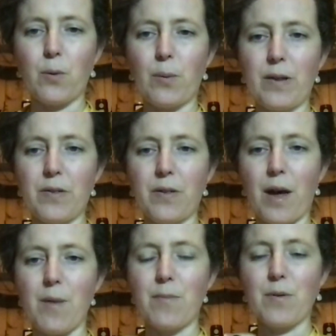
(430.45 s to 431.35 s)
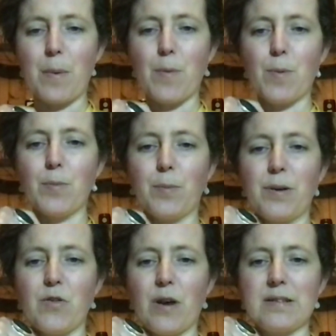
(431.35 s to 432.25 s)
with my
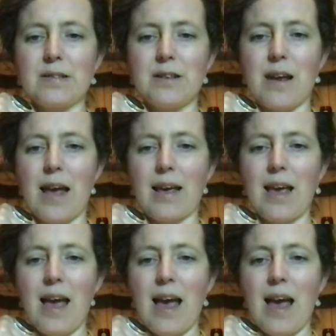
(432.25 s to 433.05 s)
bumblebee dress today,